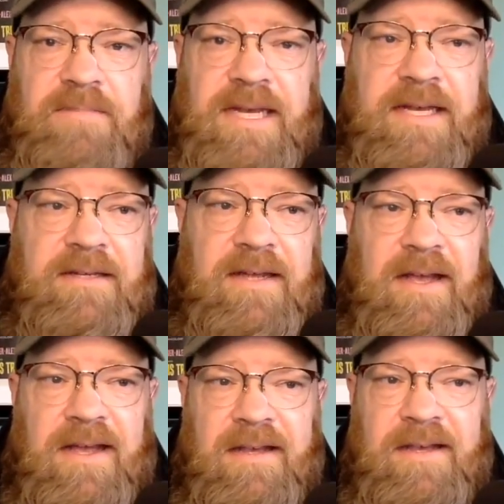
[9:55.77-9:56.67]
be it,
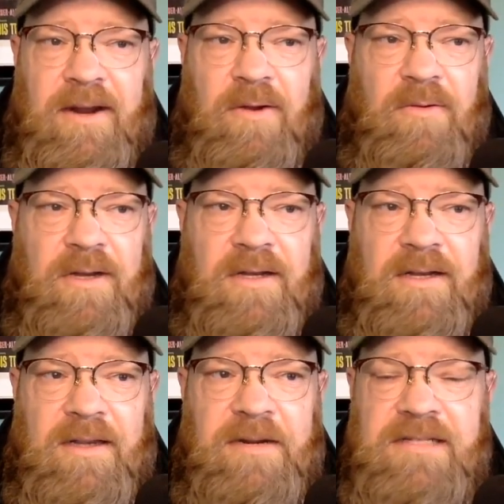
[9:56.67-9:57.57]

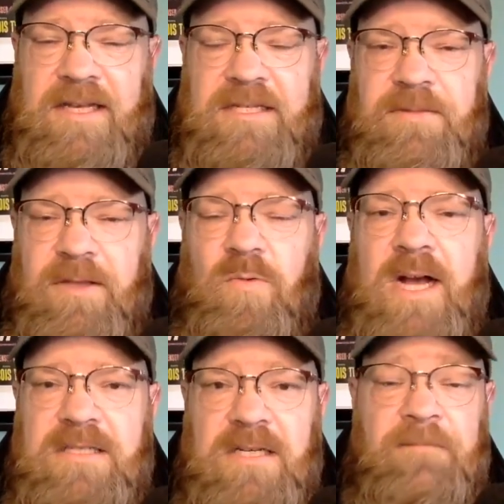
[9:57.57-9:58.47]
companies like Smith &
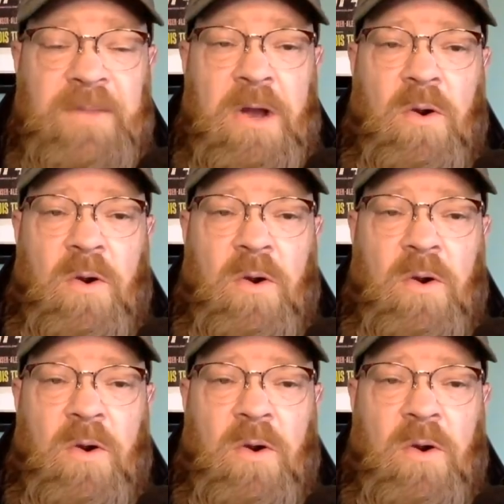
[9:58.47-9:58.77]
Wesson